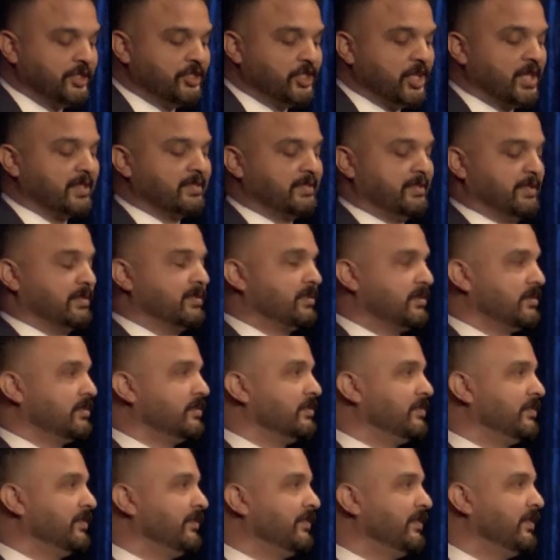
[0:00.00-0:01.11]
Justice
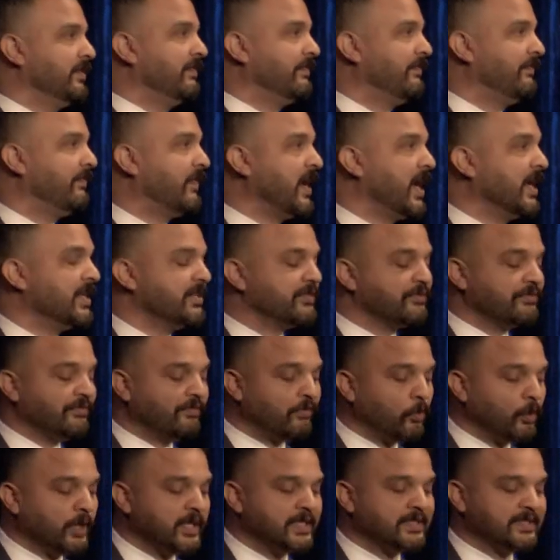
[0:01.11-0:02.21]
finds
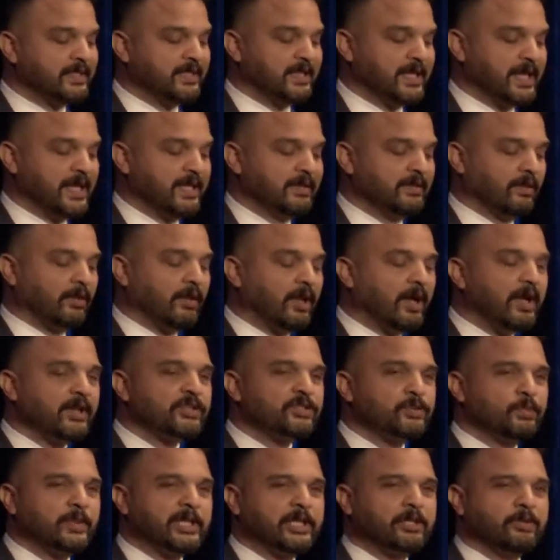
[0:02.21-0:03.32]
voice in the
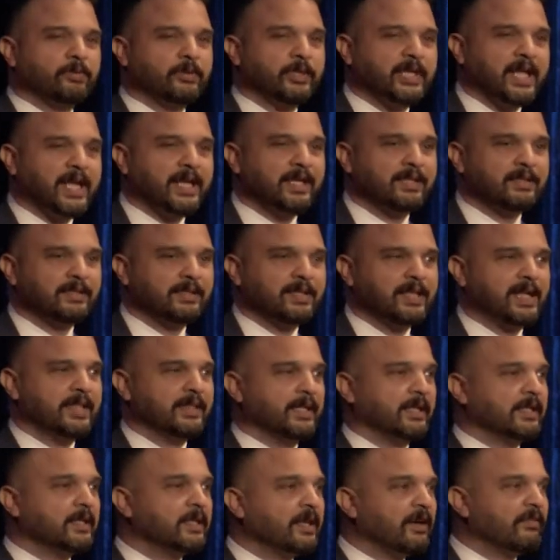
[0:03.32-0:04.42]
laws we create and
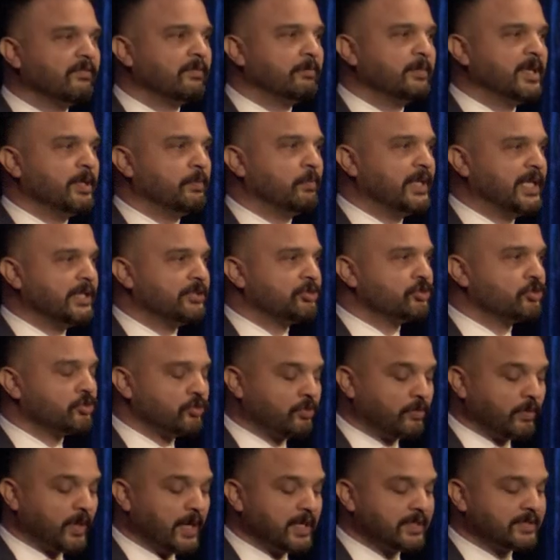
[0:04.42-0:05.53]
the government we
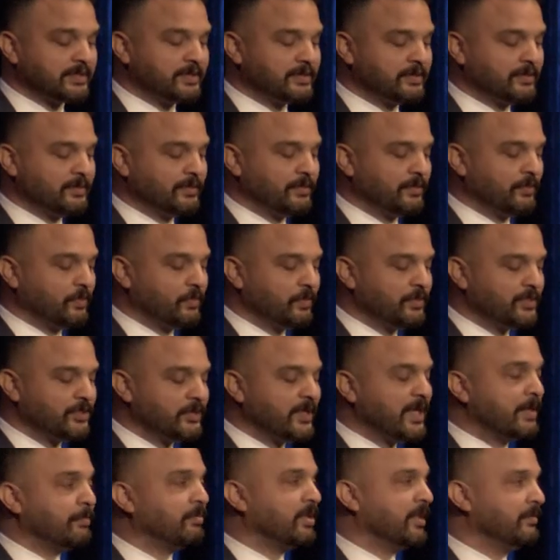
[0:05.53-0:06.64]
entrust
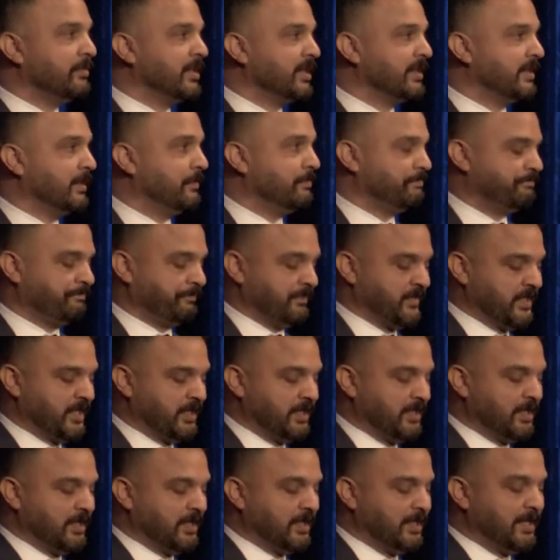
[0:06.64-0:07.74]
to implement them.
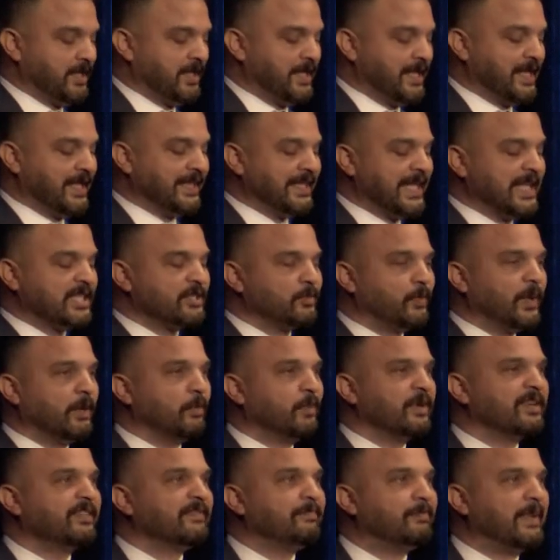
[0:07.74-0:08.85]
And that's why
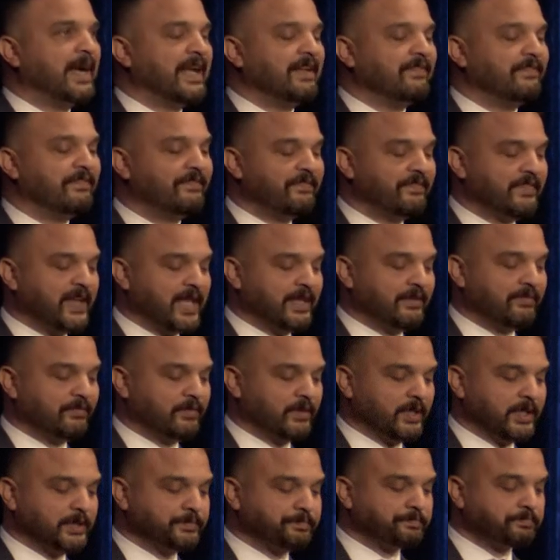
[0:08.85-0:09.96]
one of my
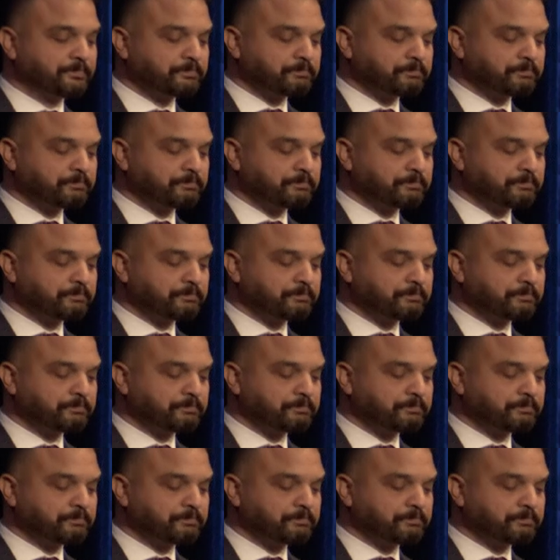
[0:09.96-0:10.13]
favorite